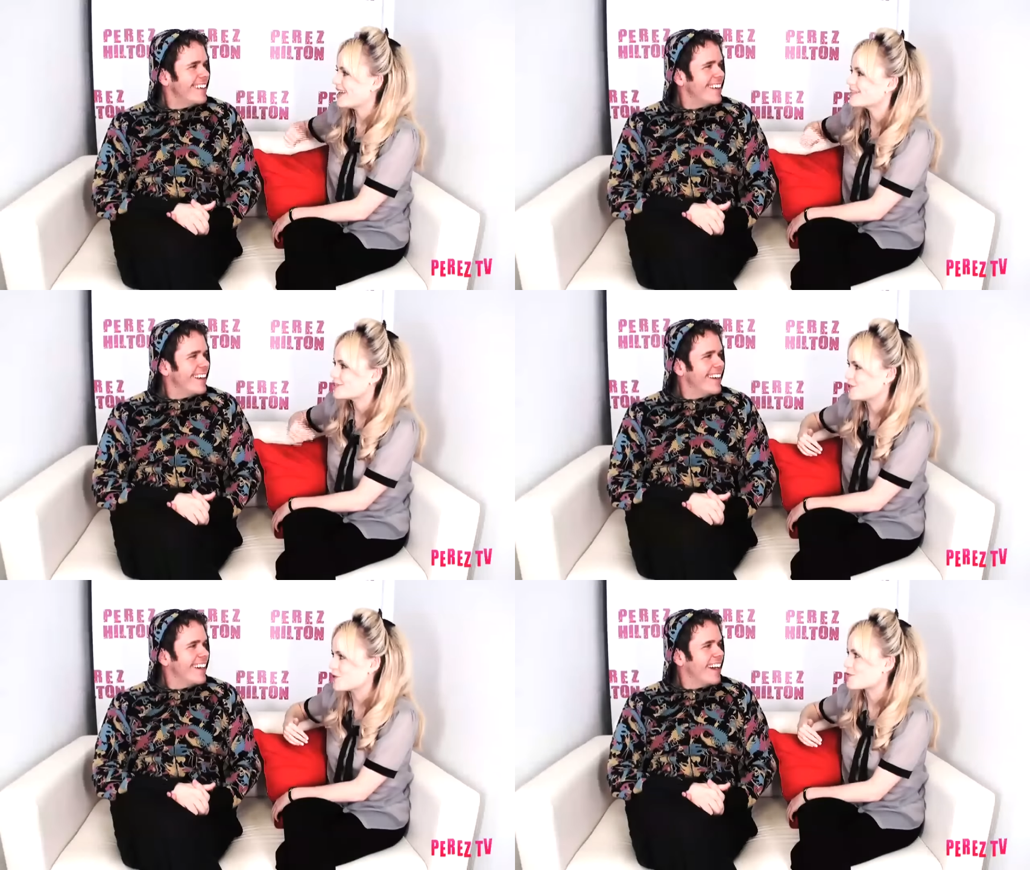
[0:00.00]

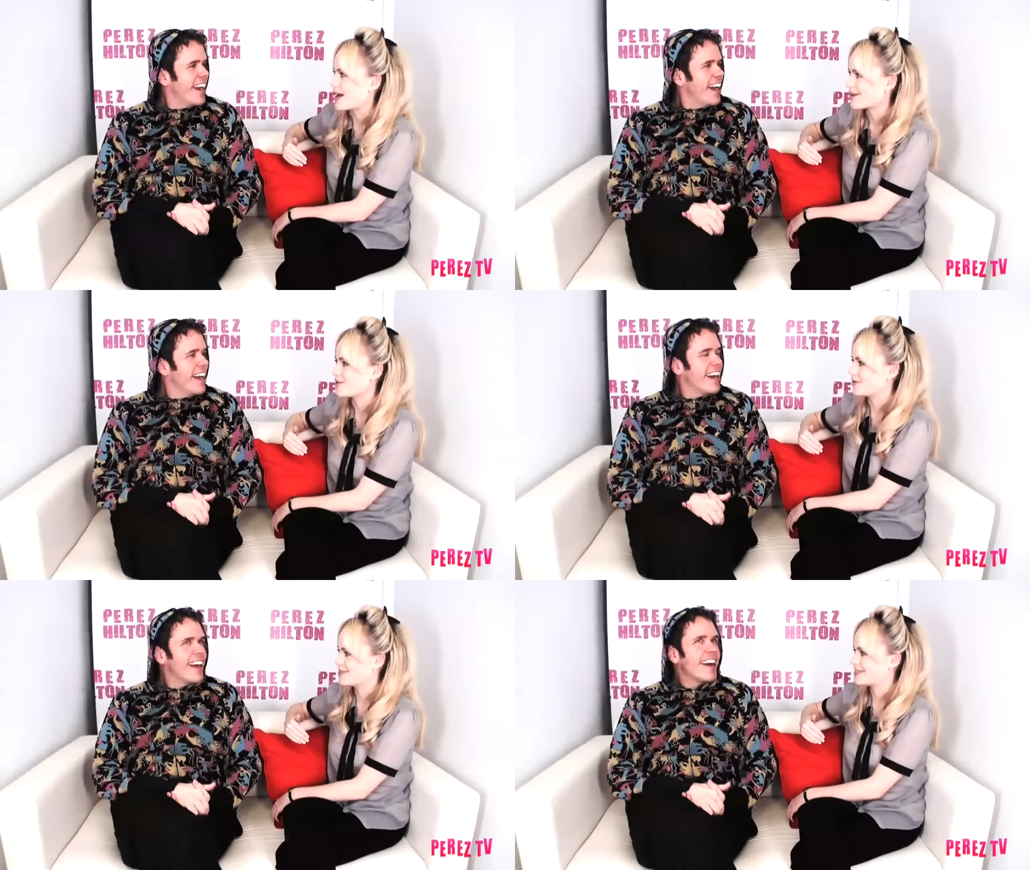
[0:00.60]
Speaker 1: into your
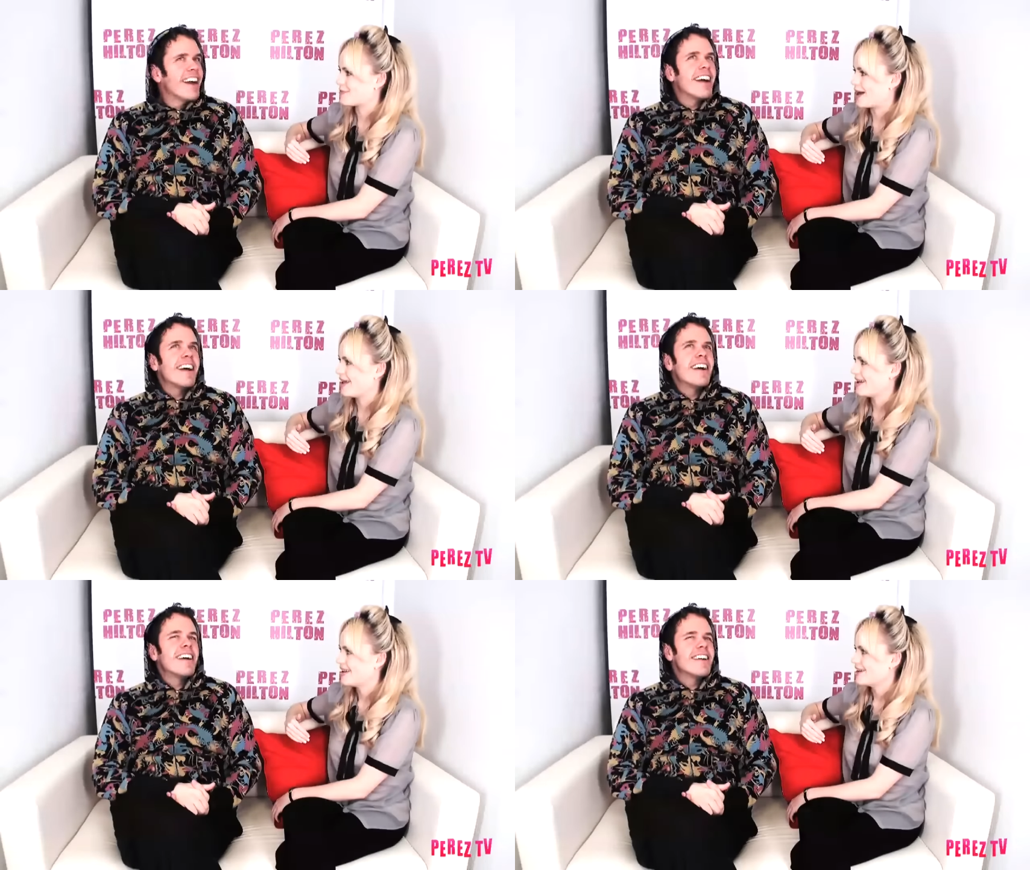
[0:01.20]
records, right?
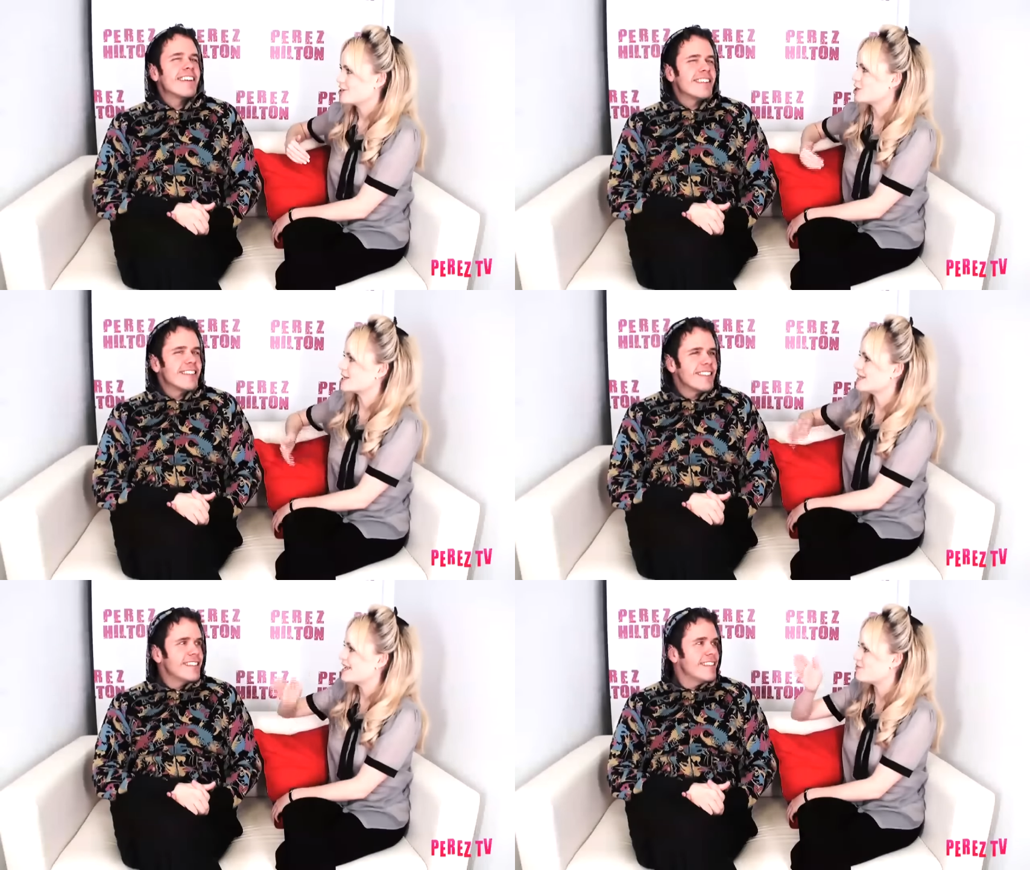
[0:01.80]
She said,
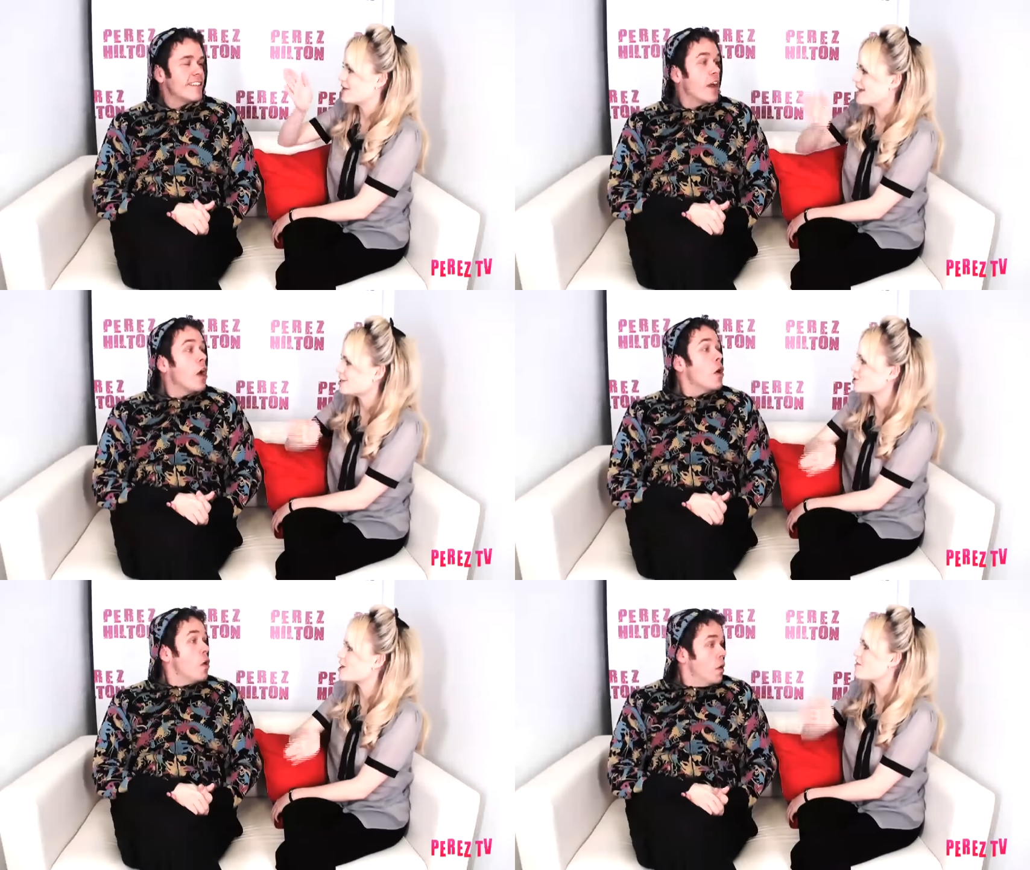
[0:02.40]
leave
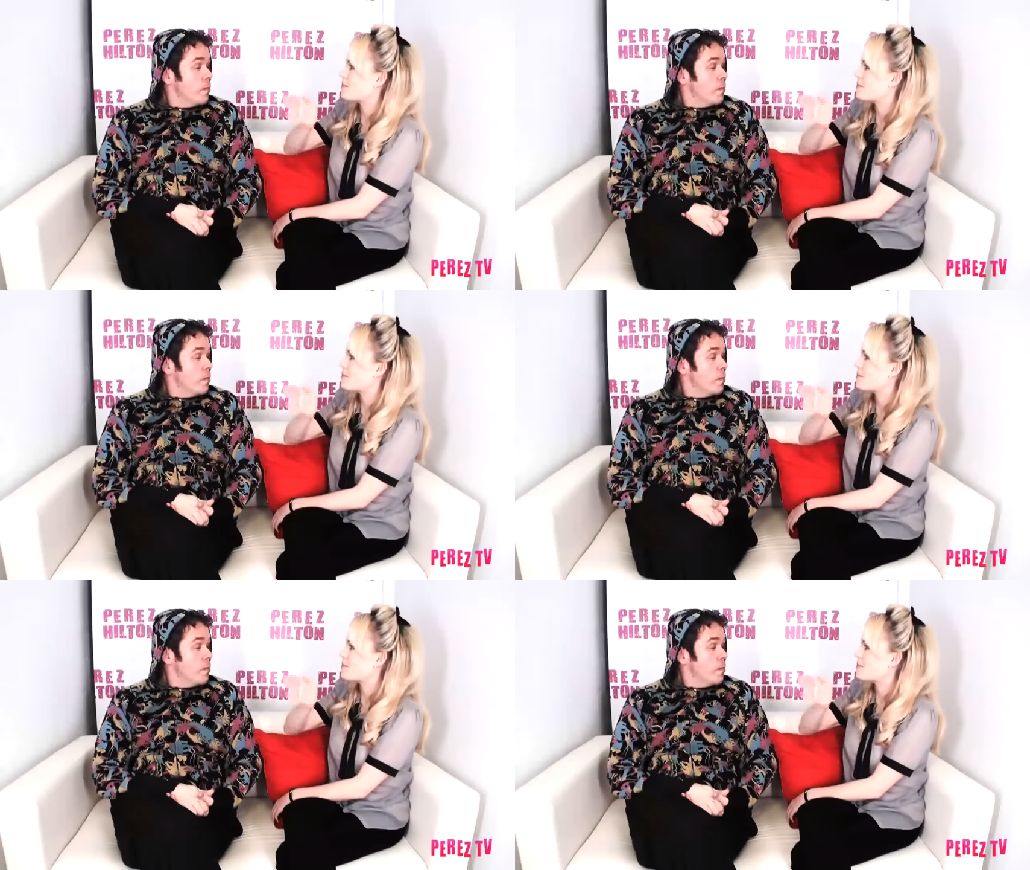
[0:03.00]
each lover